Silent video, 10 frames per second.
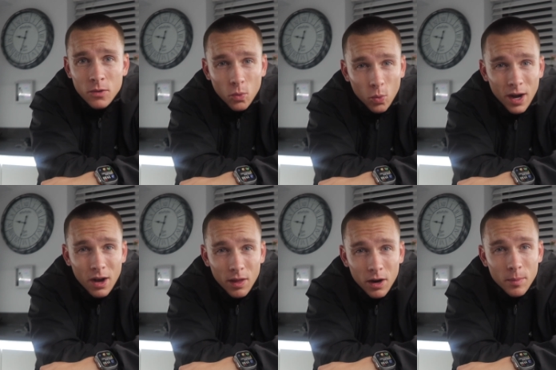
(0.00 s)

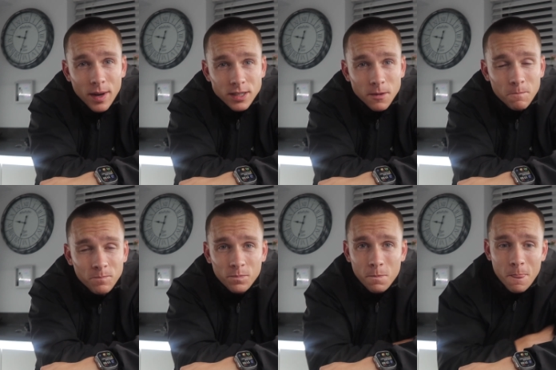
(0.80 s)
Wow, they're amazing.
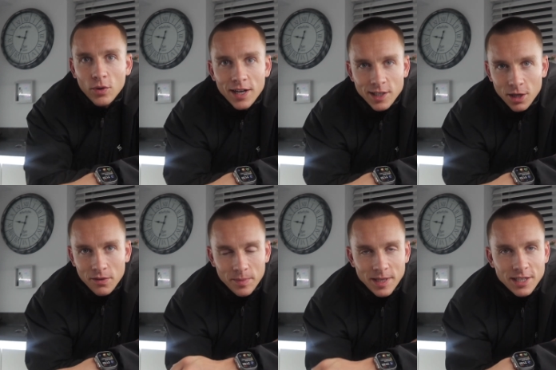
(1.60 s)
Right, it's
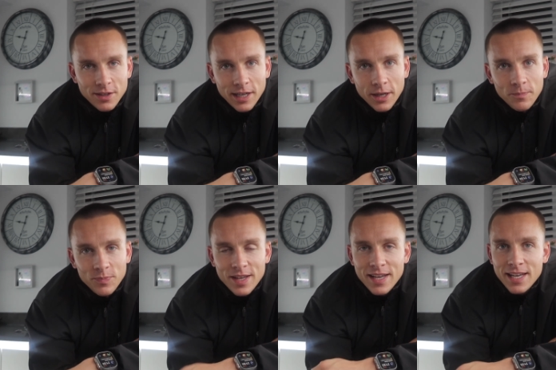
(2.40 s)
time for me to sign out.
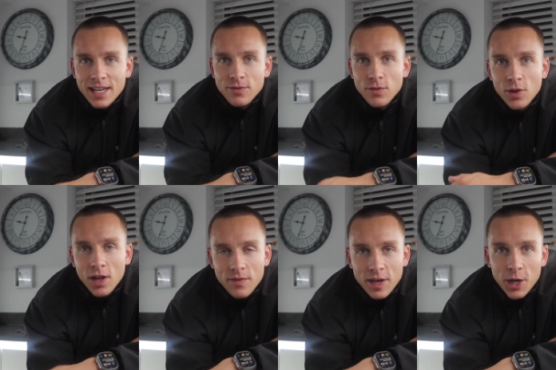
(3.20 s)
If you've
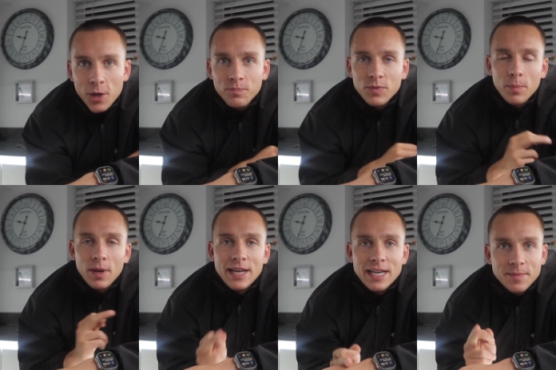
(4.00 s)
liked the video,
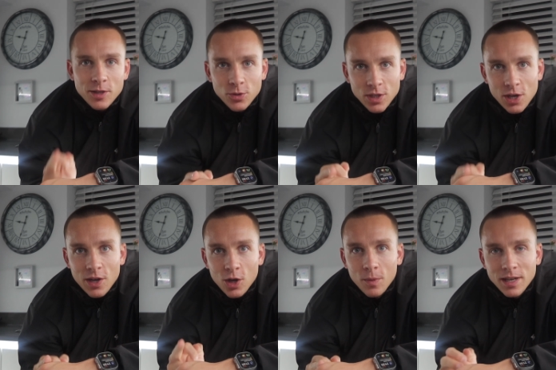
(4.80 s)
please make sure to
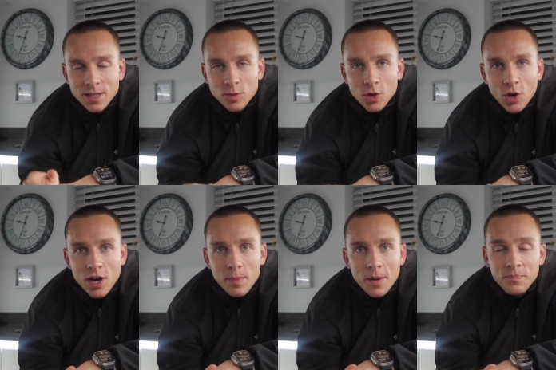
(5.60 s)
like, comment, and
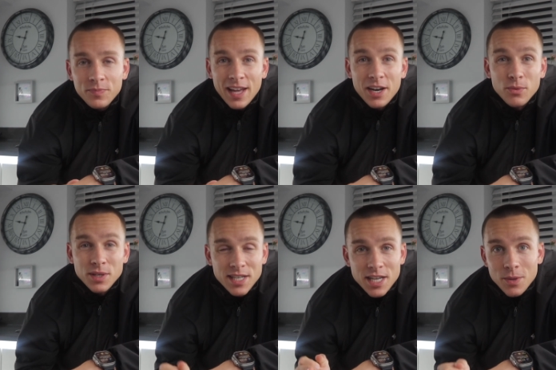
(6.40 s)
subscribe. And I will
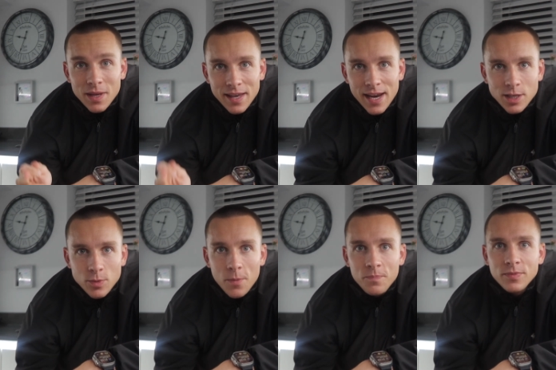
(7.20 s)
see you in the next
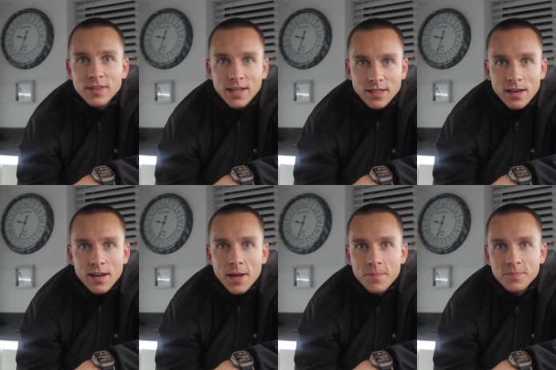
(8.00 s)
one next Sunday.